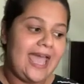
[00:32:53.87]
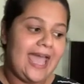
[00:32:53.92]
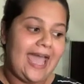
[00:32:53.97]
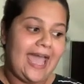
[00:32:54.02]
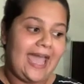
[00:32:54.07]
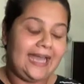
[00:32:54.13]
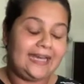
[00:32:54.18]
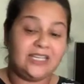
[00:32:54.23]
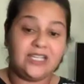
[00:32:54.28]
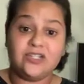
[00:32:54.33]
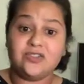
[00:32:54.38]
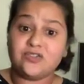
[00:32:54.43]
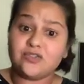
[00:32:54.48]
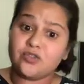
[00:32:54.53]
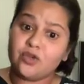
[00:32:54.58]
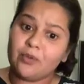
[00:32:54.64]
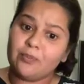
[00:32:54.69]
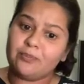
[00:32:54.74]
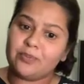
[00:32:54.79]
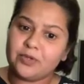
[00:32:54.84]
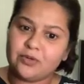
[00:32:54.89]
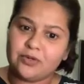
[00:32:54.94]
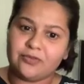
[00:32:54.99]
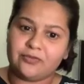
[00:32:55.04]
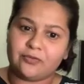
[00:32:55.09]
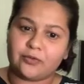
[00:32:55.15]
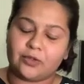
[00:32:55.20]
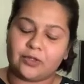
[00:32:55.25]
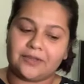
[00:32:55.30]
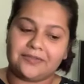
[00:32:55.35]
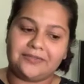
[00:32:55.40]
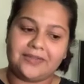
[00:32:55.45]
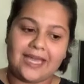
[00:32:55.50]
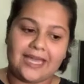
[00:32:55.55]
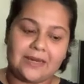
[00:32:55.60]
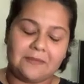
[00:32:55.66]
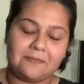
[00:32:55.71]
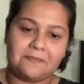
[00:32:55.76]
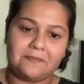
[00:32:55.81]
And it's so beautiful
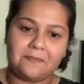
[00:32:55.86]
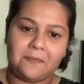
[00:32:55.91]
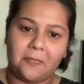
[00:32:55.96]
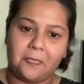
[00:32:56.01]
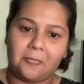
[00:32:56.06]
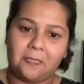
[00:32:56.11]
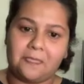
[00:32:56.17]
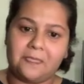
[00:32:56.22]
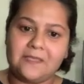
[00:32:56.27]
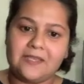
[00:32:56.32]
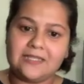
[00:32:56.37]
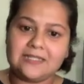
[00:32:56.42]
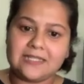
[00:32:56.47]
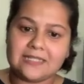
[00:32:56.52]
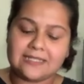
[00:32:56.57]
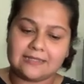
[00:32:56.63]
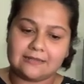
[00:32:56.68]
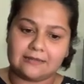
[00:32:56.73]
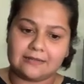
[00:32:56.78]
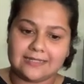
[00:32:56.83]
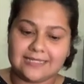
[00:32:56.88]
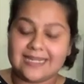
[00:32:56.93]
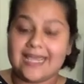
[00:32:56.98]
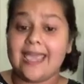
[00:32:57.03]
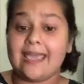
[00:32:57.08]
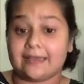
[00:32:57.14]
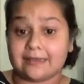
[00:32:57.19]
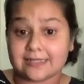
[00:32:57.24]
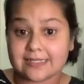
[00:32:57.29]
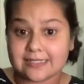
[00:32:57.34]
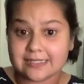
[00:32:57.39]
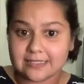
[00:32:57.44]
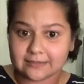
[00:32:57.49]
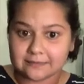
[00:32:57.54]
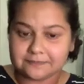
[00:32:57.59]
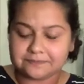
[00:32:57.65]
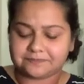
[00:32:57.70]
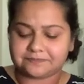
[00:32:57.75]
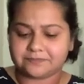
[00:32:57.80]
that this text
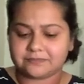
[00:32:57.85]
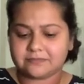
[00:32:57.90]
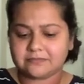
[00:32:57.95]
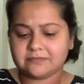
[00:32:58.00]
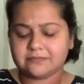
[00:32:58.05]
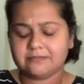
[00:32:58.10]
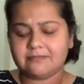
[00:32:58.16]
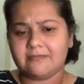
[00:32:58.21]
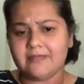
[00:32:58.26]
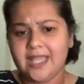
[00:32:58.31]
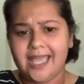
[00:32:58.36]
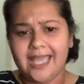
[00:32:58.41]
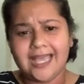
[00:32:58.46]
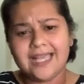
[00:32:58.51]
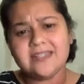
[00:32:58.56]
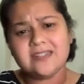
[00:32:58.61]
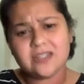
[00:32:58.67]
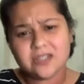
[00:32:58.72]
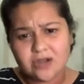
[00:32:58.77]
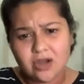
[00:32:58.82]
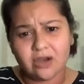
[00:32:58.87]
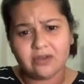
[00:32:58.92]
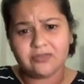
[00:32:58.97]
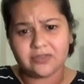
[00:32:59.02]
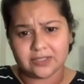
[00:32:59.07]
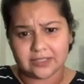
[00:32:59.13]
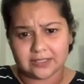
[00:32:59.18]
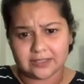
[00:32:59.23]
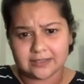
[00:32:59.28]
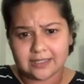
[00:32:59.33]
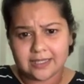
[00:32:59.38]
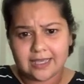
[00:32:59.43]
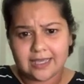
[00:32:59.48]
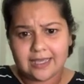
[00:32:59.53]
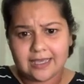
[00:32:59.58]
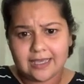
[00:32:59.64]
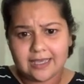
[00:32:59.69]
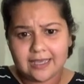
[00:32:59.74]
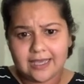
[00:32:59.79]
as a novel
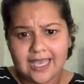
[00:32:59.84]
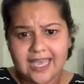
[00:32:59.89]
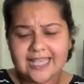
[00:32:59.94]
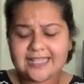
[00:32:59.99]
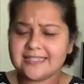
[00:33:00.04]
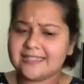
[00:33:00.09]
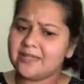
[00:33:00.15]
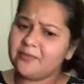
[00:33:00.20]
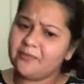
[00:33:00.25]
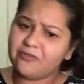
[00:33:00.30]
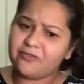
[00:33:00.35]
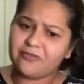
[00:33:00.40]
has some